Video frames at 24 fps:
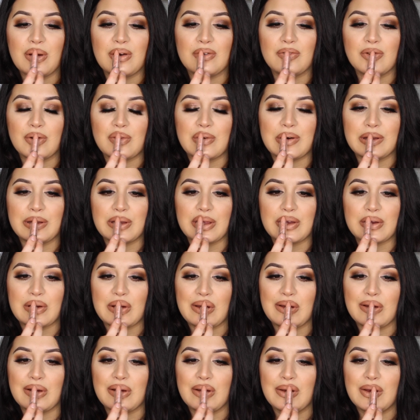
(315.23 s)
if I want like
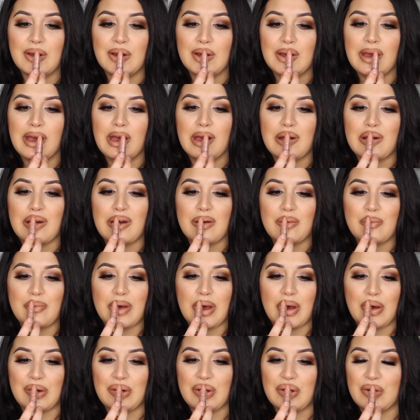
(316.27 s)
a
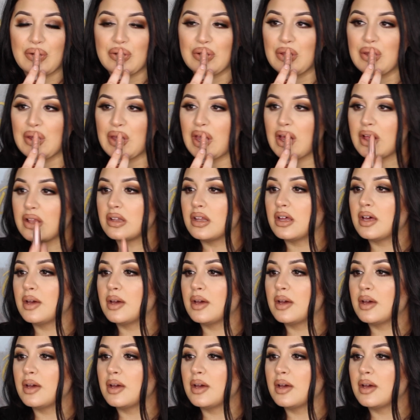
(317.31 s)
powdery looking